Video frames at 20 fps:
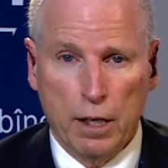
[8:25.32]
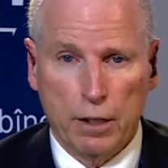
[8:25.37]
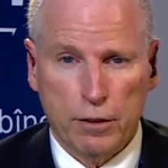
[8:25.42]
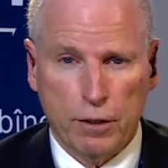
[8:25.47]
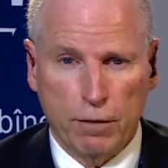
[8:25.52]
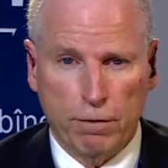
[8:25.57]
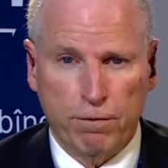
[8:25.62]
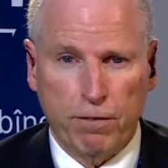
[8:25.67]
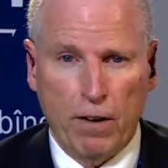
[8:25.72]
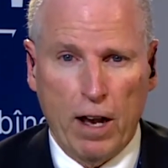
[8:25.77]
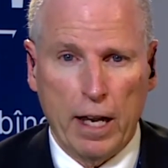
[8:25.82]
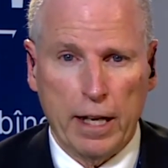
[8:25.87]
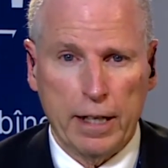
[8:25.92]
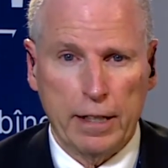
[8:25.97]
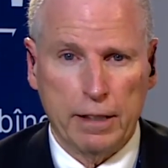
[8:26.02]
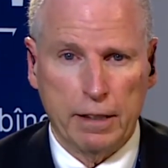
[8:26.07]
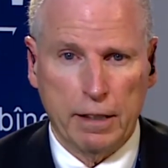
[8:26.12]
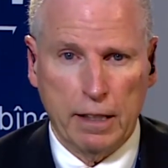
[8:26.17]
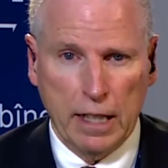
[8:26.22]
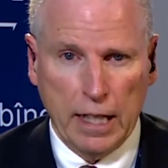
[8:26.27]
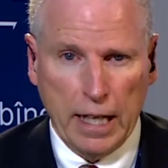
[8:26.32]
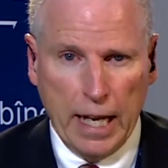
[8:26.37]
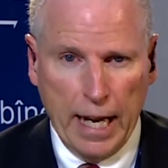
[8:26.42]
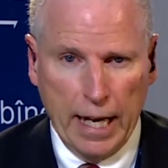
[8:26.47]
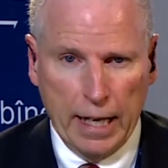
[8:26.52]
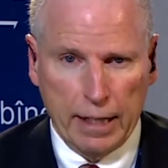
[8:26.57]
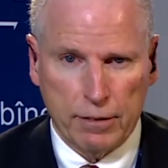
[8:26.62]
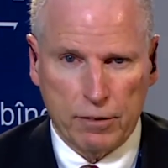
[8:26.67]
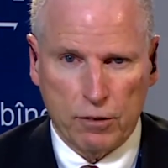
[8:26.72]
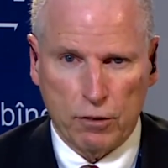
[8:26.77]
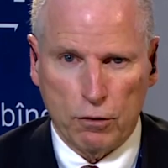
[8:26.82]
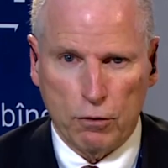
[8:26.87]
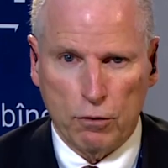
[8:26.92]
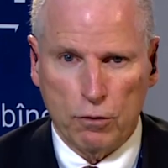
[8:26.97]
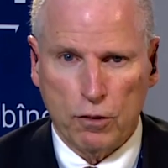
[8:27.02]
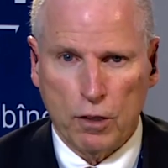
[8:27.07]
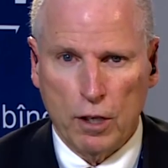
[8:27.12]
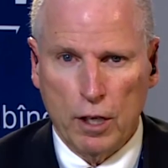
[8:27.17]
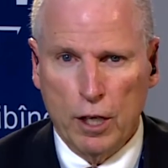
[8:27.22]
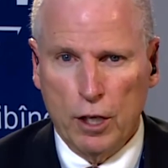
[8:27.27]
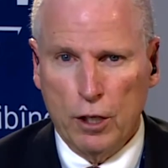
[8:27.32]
to find the answers.